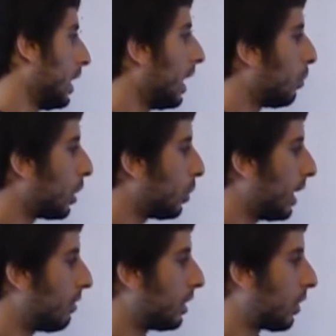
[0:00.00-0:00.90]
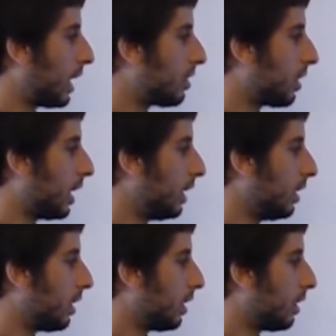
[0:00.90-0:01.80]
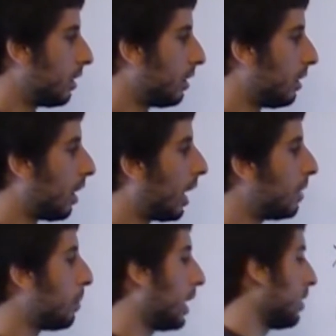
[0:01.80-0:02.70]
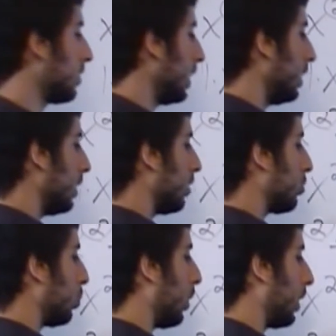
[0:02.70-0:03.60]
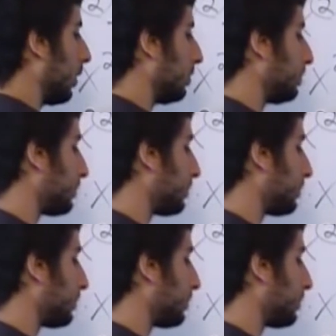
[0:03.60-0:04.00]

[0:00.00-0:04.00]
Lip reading: And what do we have on the right side? 9 minus 8 is 1.